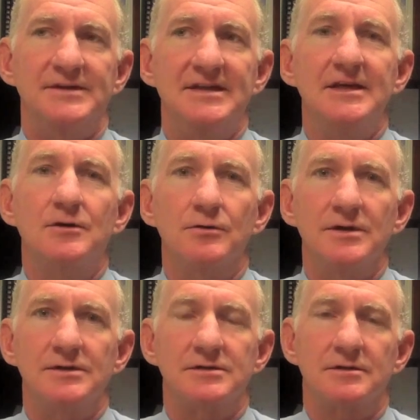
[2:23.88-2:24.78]

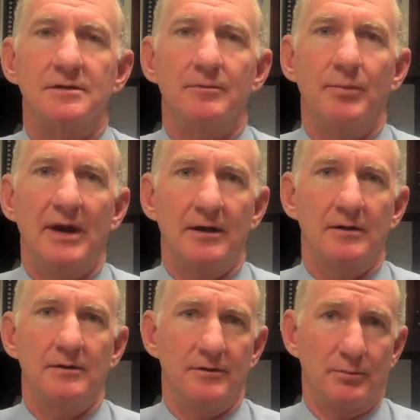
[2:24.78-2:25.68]
decrease
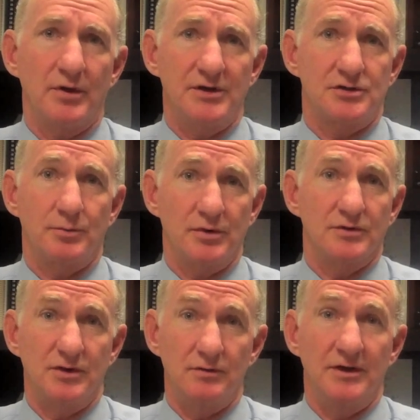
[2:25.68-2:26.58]
the pressure
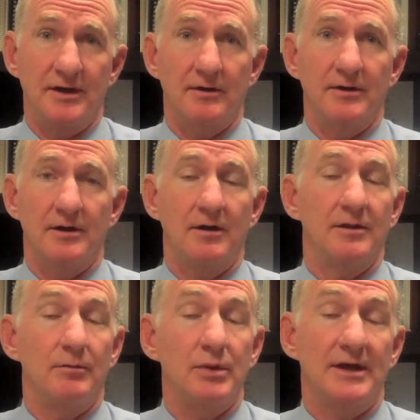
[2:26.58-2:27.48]
per unit area
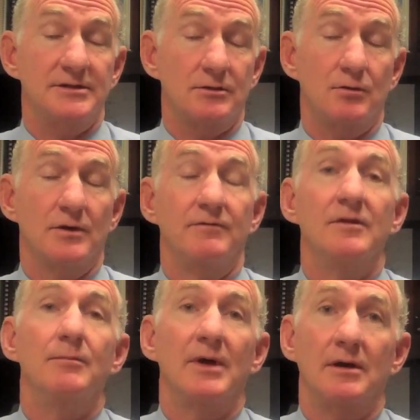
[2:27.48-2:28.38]
on the plastic or
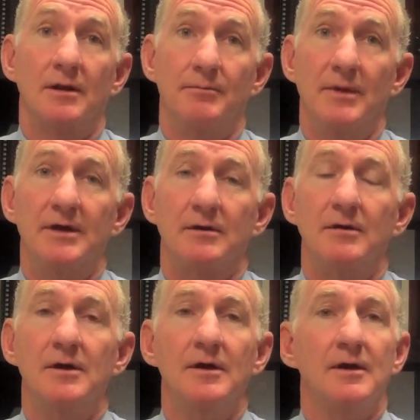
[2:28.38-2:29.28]
even the metal on
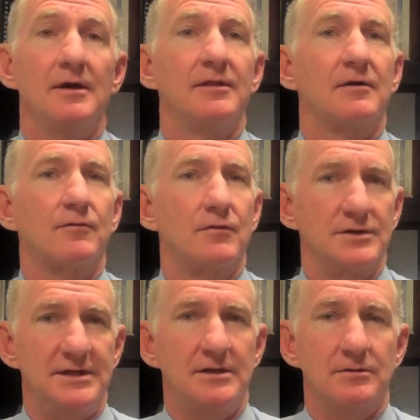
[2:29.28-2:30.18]
metal, therefore
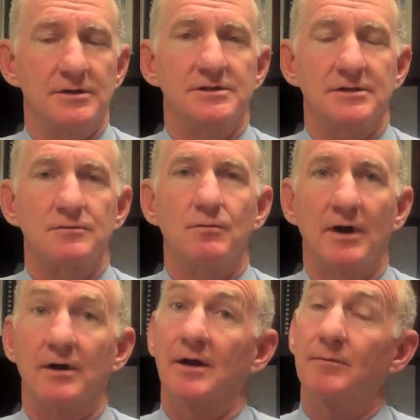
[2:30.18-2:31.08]
decrease its
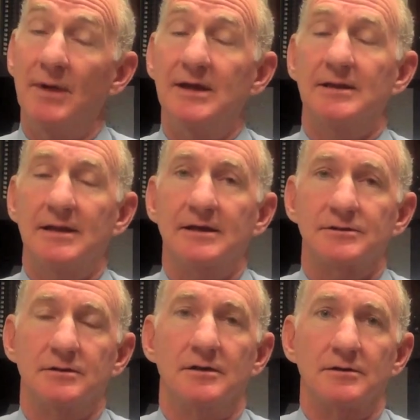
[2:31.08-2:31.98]
wear and make it
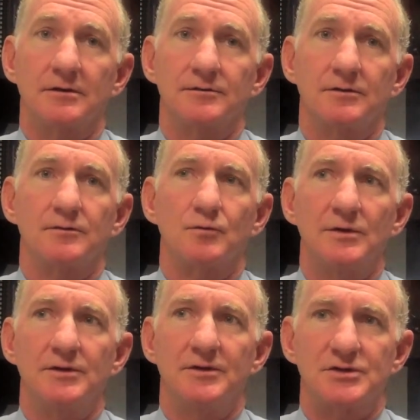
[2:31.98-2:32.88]
last longer. So
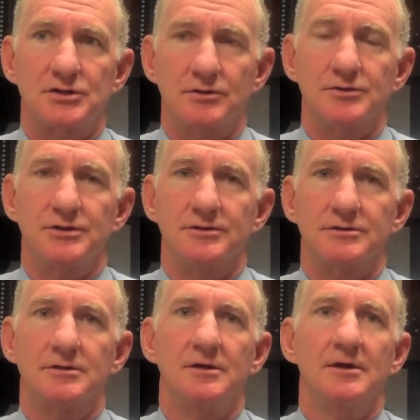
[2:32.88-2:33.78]
really the
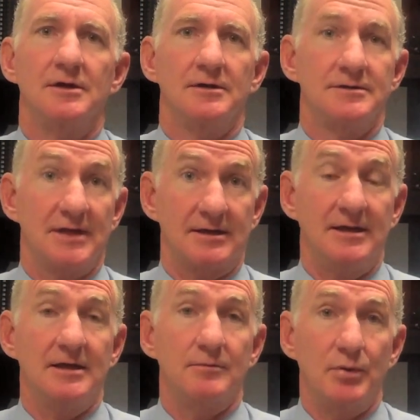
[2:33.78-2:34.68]
surgeon's
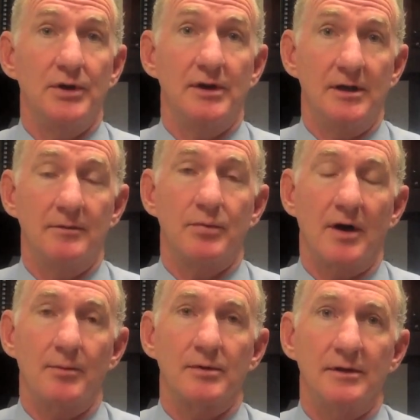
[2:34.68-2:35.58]
technique in putting it in
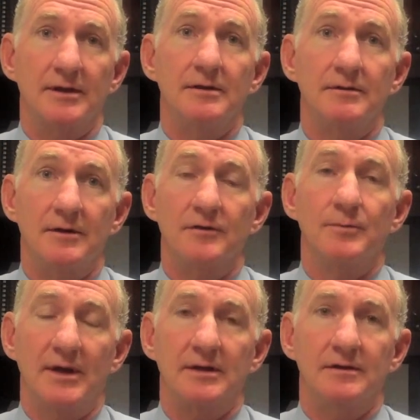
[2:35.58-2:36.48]
properly does
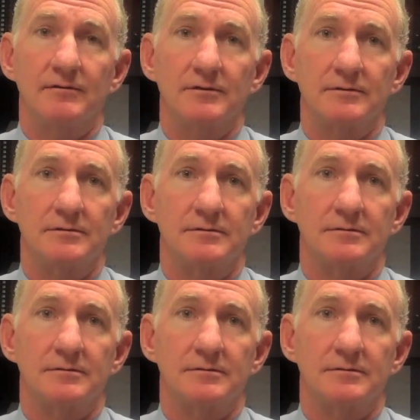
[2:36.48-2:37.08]
make a difference.